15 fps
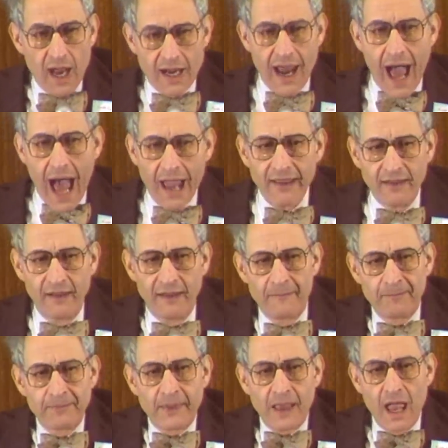Now,
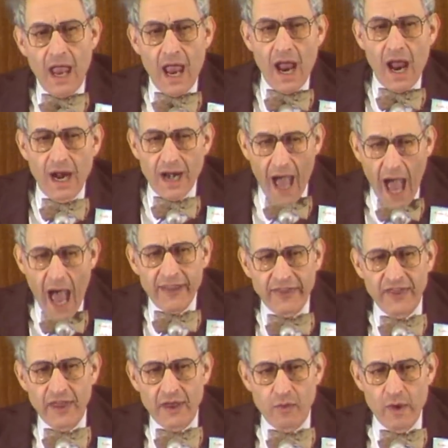I
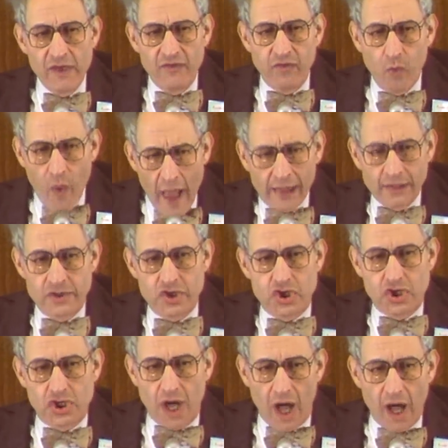think we've
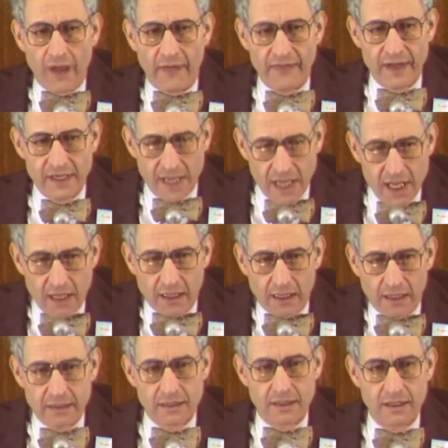welched on the deal.
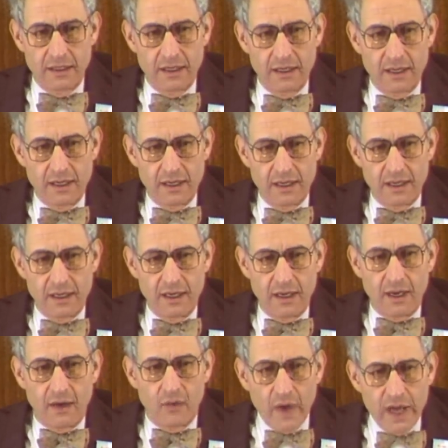
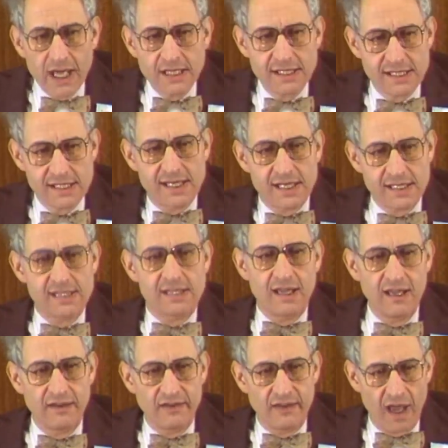We insist
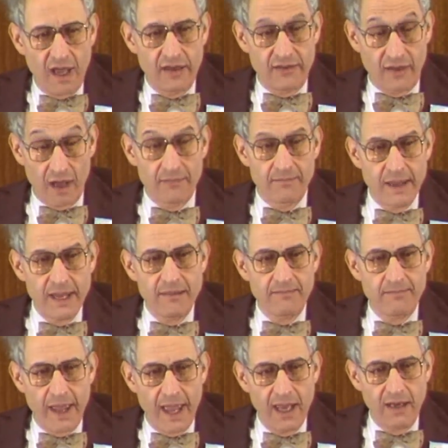these days on being
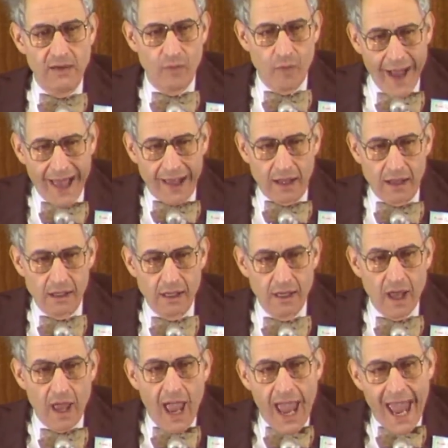paid well
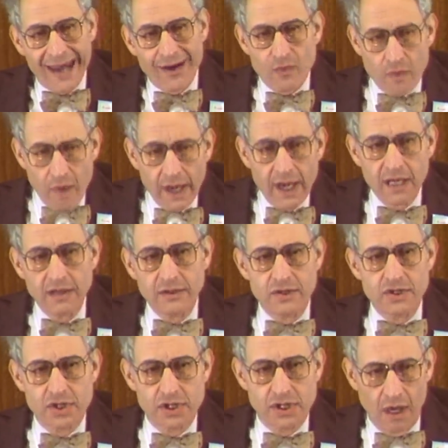and running the
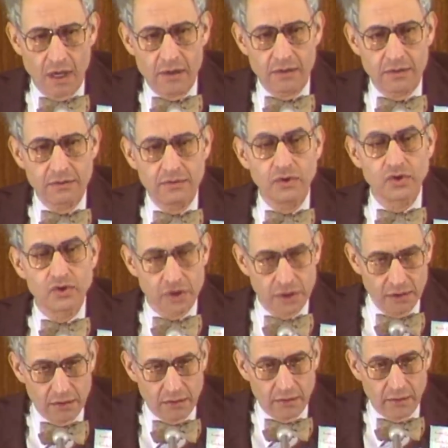show
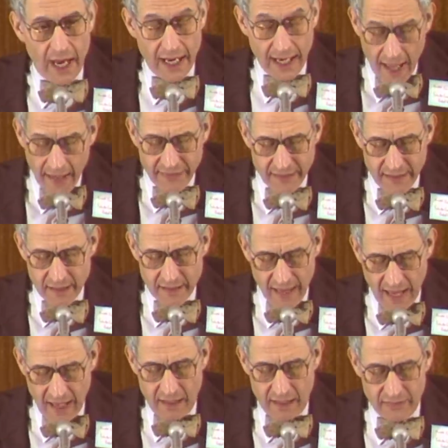too, and I think
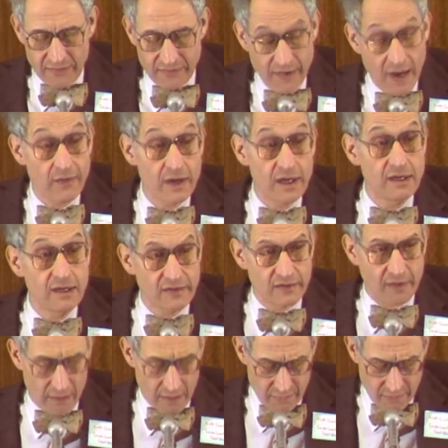that is very
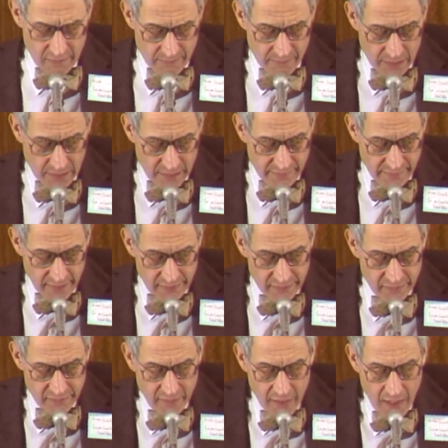dishonorable of
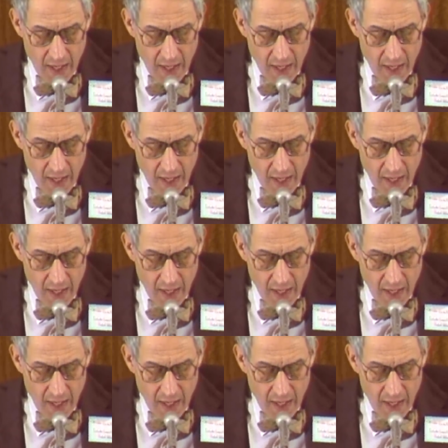us.